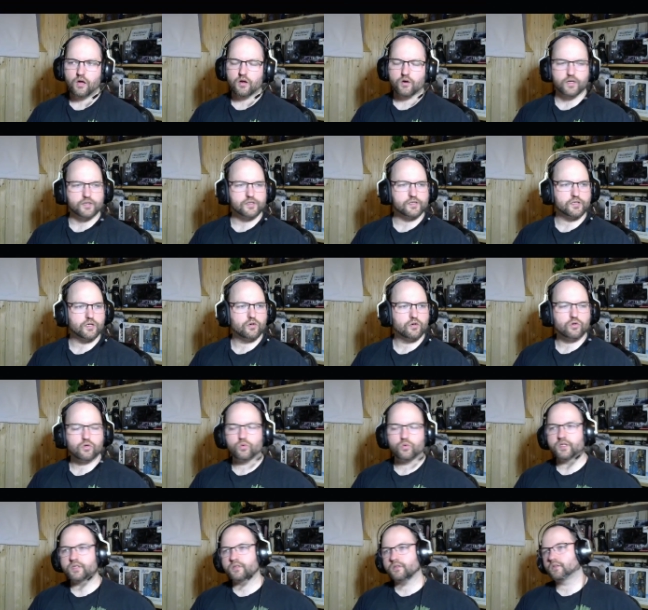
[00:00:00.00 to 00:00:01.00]
Alright,
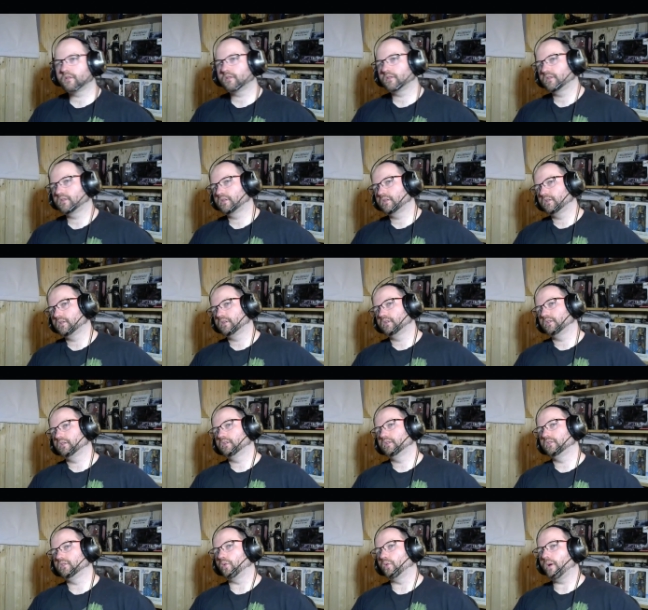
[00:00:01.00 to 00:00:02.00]
so
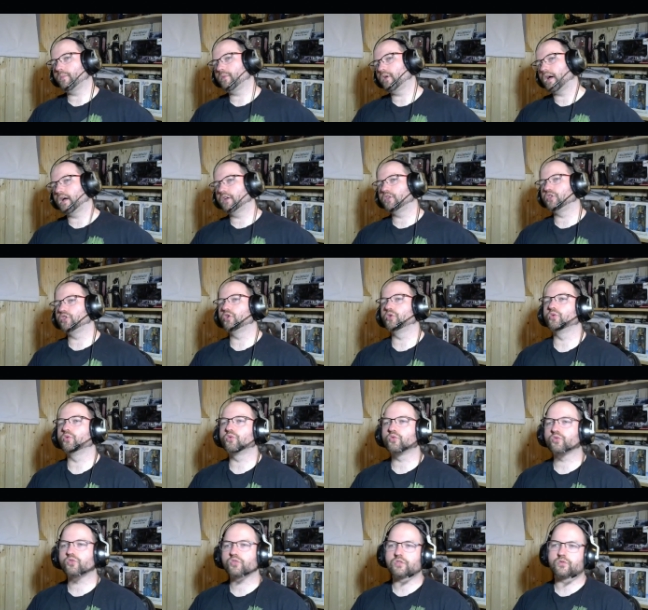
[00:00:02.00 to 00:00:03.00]
the weapon I
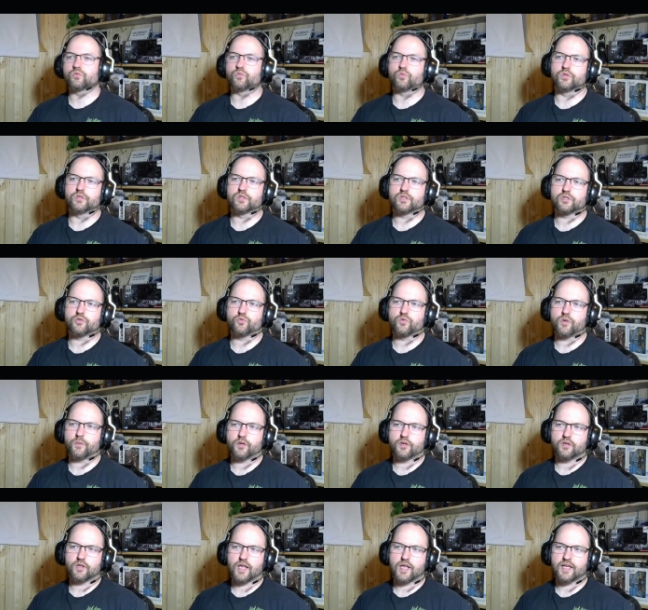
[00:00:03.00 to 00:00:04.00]
used was
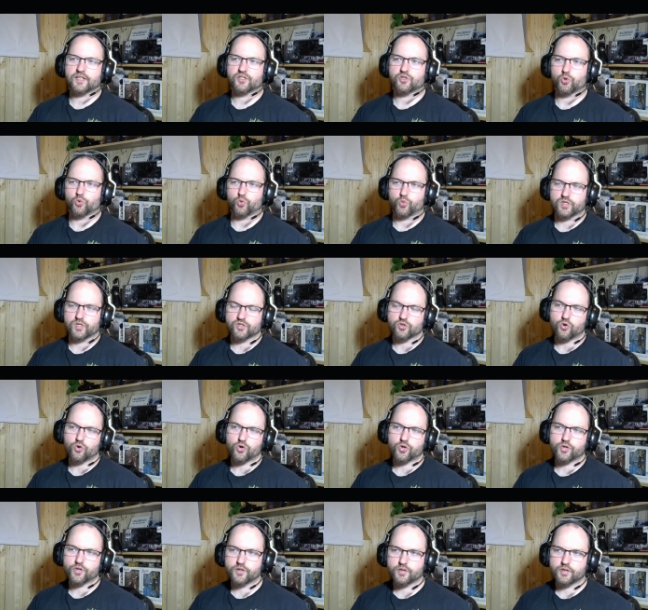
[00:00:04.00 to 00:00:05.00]
Replica Last
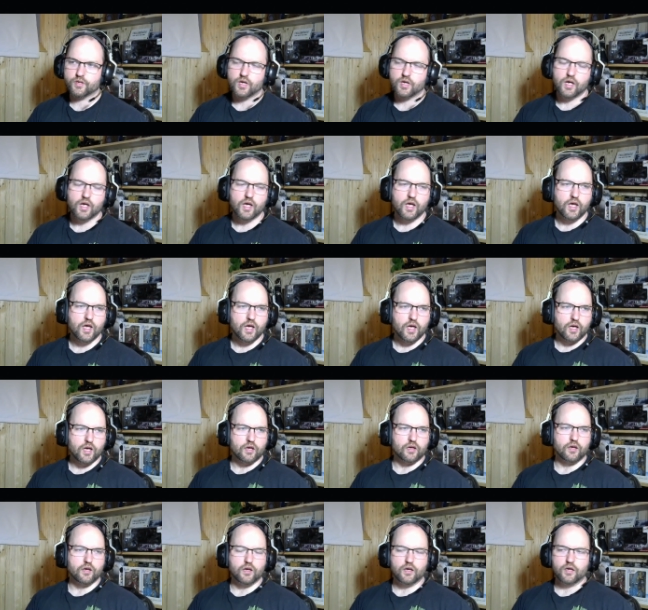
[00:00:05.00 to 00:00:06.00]
Resort.
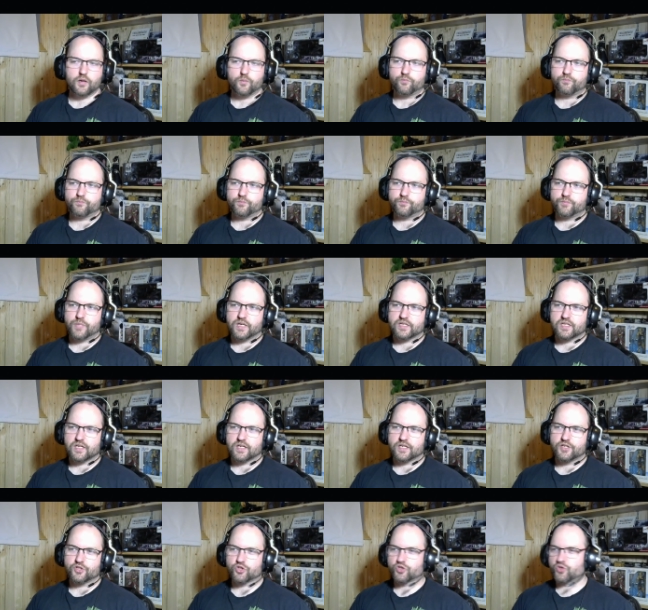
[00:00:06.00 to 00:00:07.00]

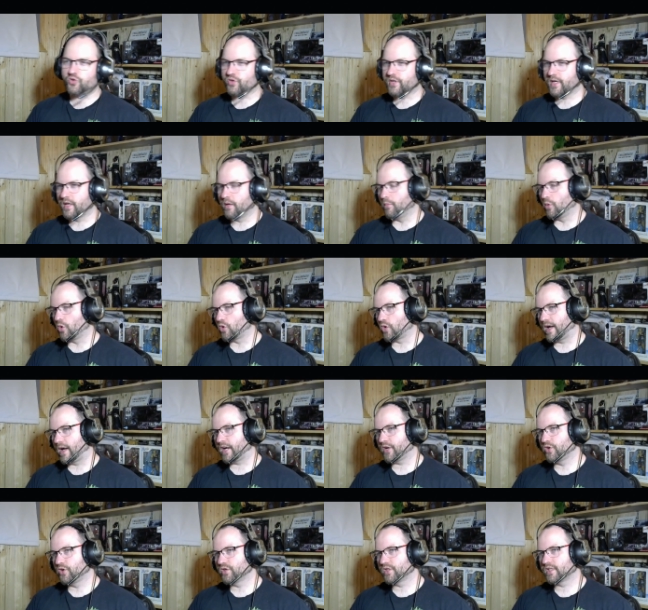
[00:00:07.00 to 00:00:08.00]
Basically just to scale more
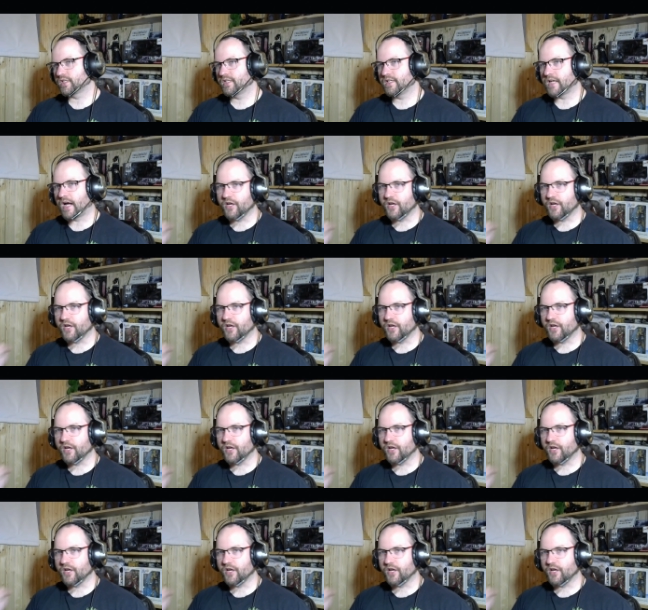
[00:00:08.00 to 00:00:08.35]
accuracy.